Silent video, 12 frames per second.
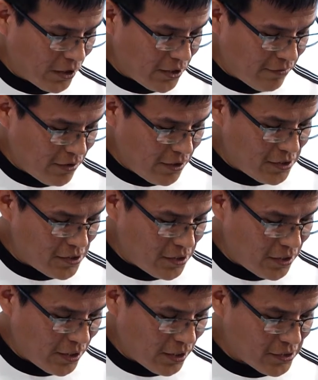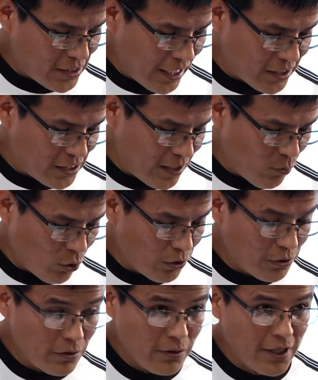activities in the exact same
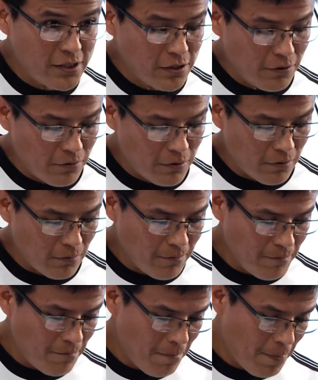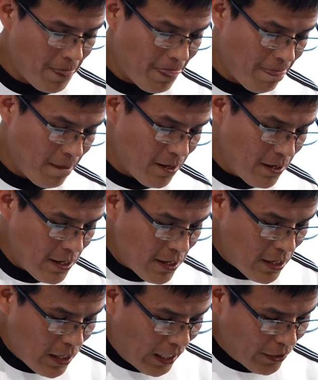order two days in a row.
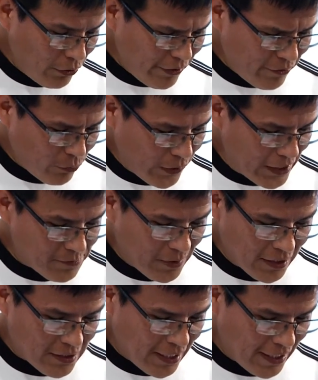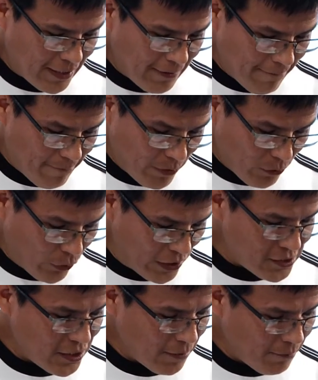I don't even waste my time,
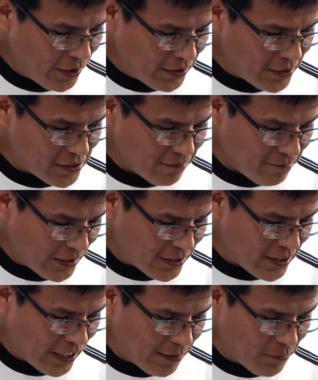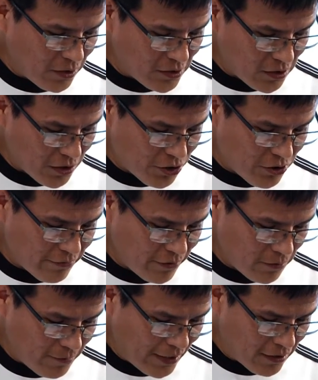waste the abundance of my time on such
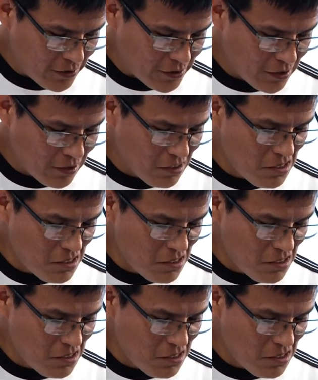trivial matters.